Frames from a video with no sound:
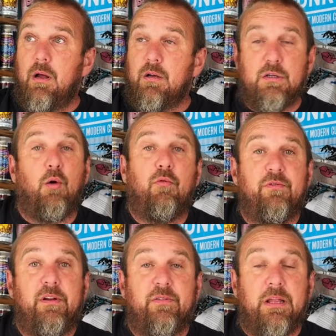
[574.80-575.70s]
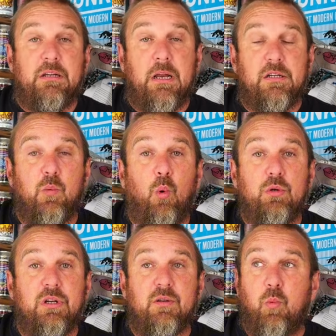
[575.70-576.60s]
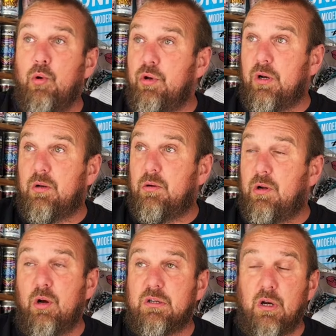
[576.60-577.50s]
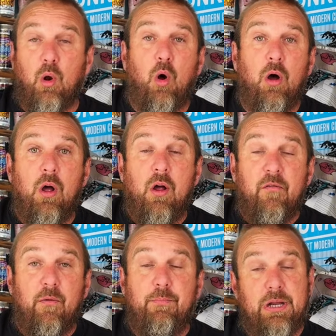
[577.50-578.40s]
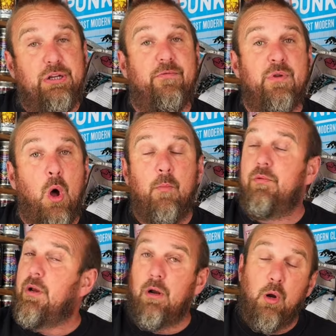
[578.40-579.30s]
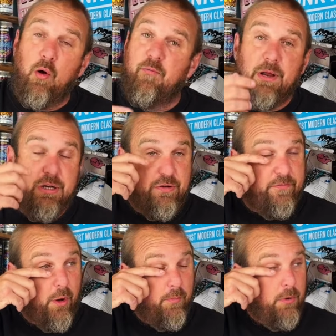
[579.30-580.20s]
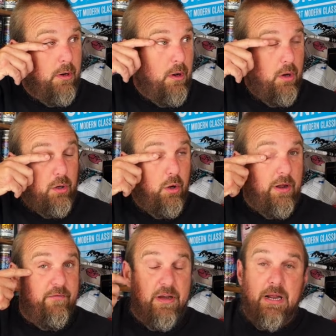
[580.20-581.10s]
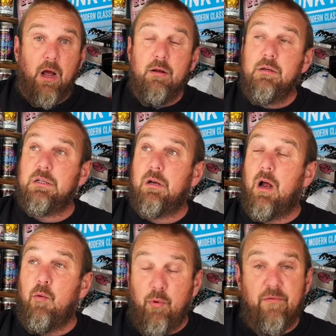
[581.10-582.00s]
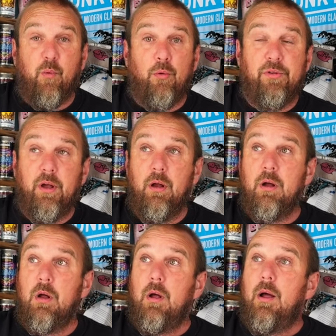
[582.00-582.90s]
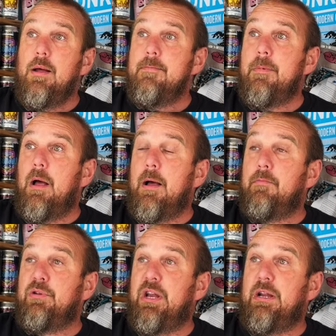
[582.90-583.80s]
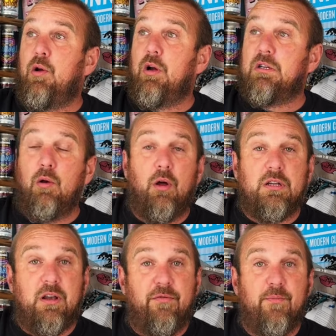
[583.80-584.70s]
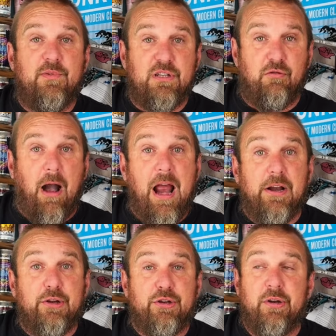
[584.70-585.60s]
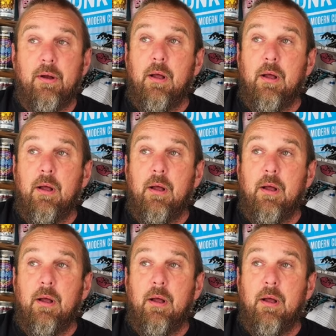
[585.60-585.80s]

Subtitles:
It's got review things, hates waters. Wanda cooks a lot from Pinch of Nom. Done a lot of Pinch of Nom cooking videos with Wanda. She cooks a lot of stuff from scratch.